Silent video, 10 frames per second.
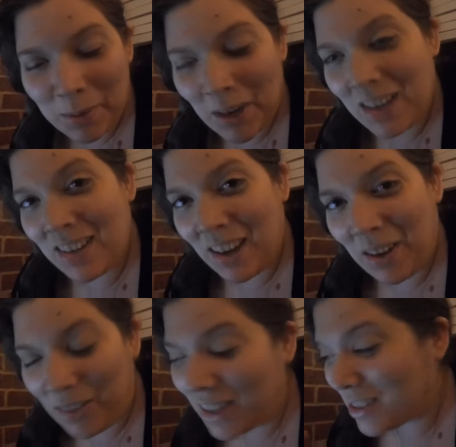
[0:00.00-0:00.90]
but right
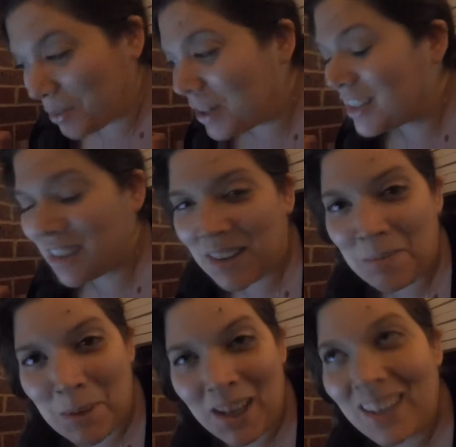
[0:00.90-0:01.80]
now that's what it's gonna
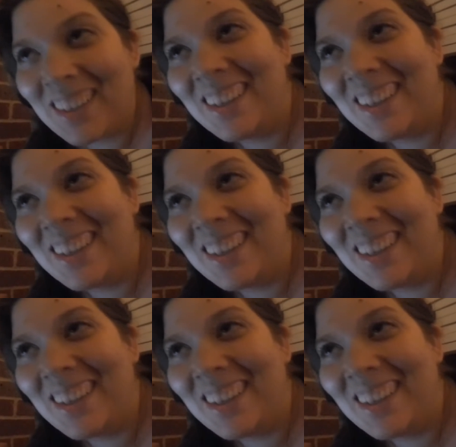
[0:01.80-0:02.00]
be.